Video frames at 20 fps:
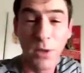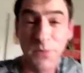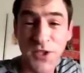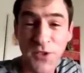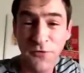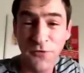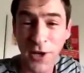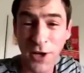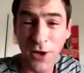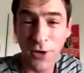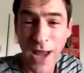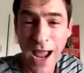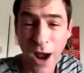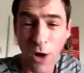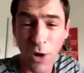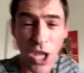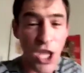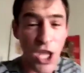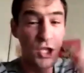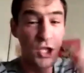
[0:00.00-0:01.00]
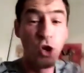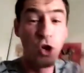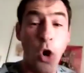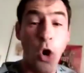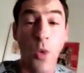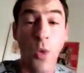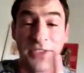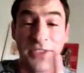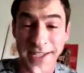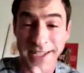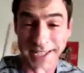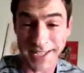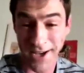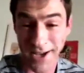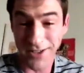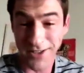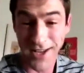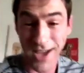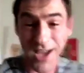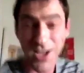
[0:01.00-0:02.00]
figured out. You know what the sun
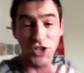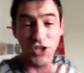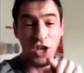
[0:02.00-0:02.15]
does?